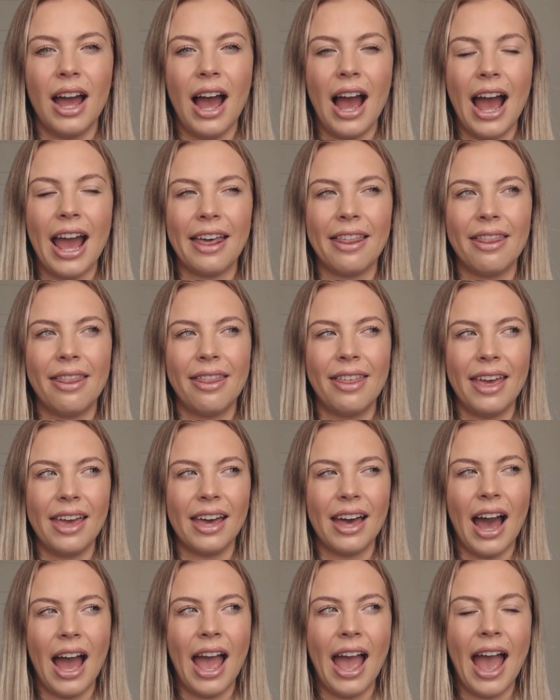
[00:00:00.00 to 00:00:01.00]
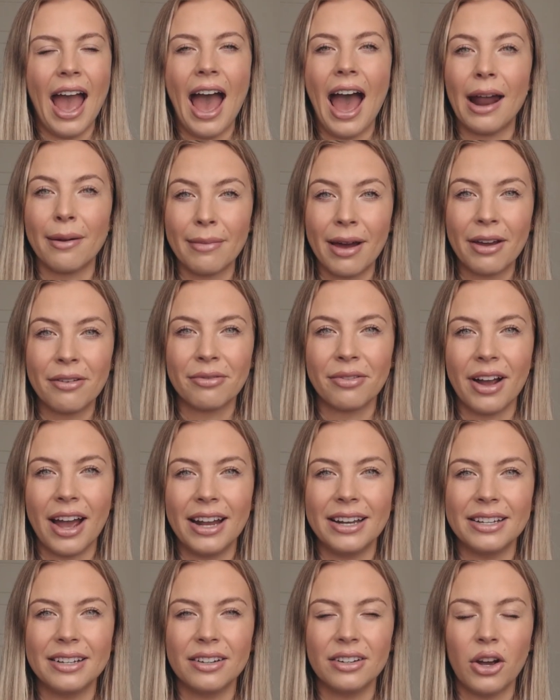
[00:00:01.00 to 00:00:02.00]
I think I had my
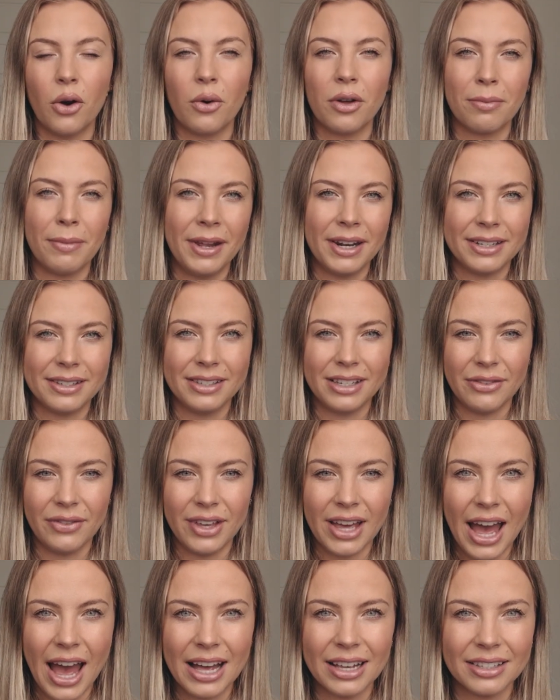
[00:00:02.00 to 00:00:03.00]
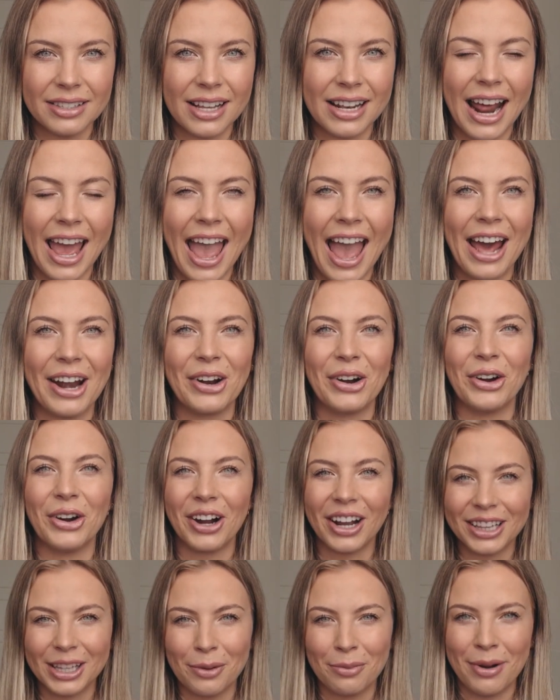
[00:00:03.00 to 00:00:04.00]
friend go with me to CVS, and I had
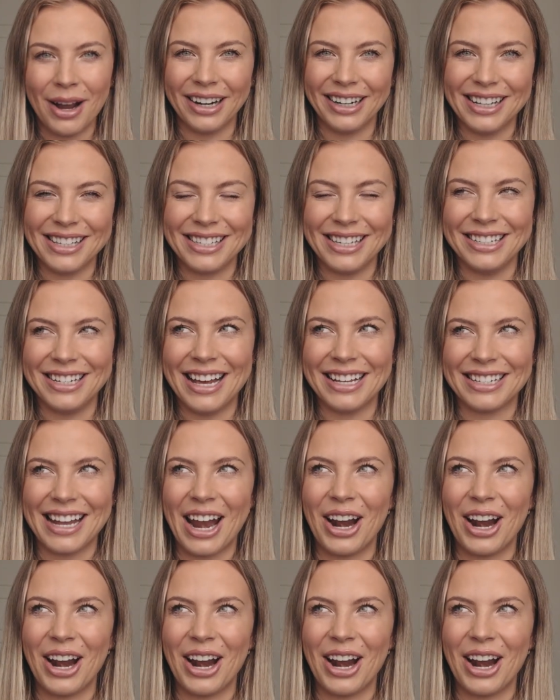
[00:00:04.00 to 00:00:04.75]
her get the pregnancy test.